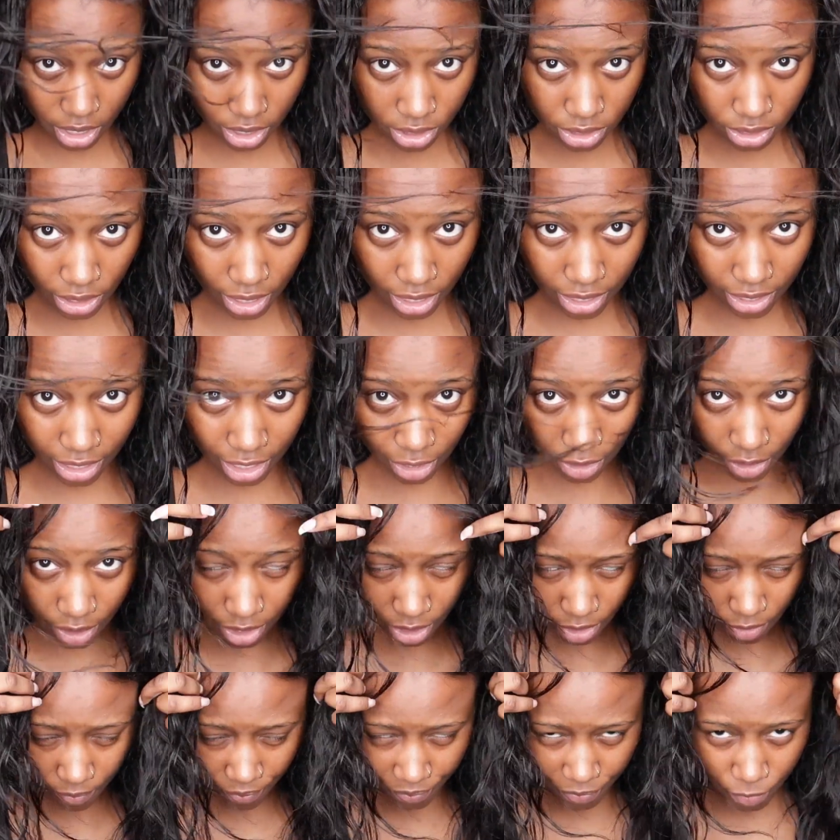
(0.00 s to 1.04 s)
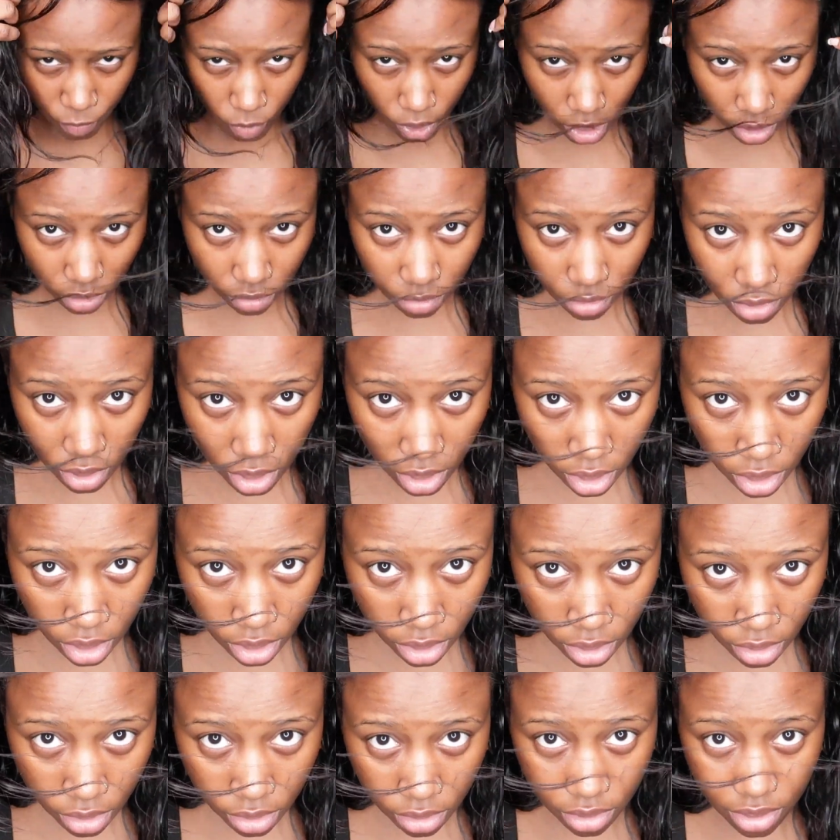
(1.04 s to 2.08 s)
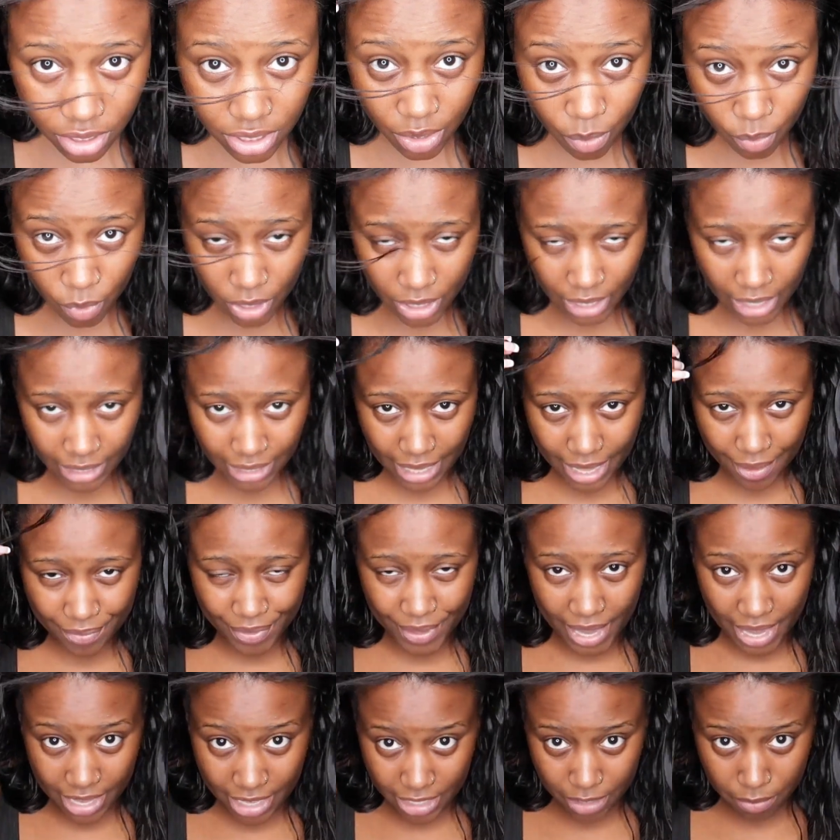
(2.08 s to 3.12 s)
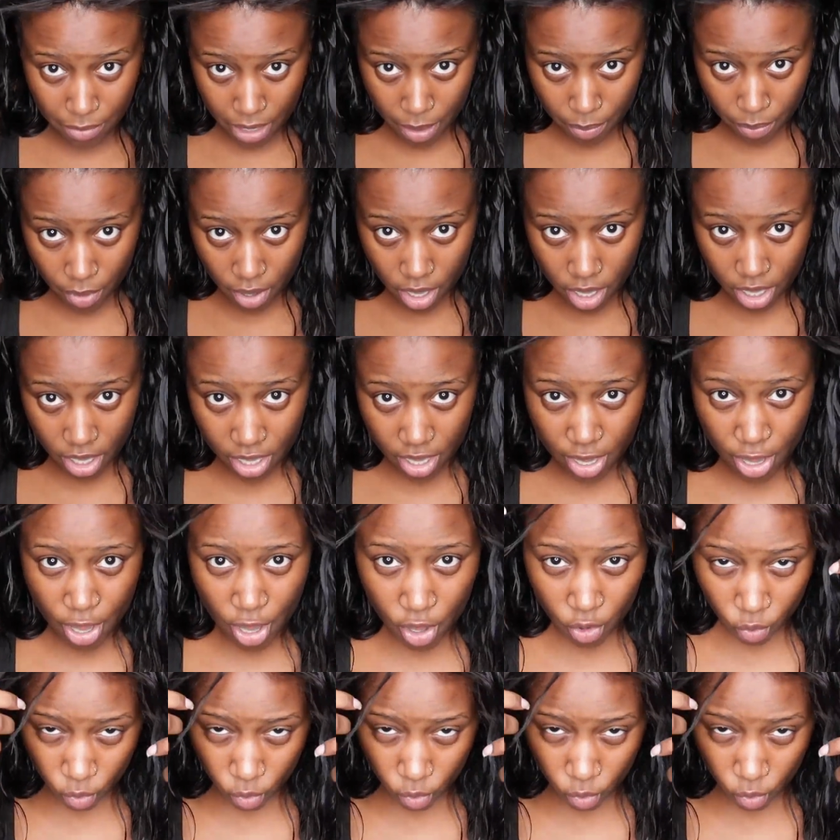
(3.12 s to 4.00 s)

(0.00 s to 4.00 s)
it decided. There you go. Well, somewhat like that. That is my part.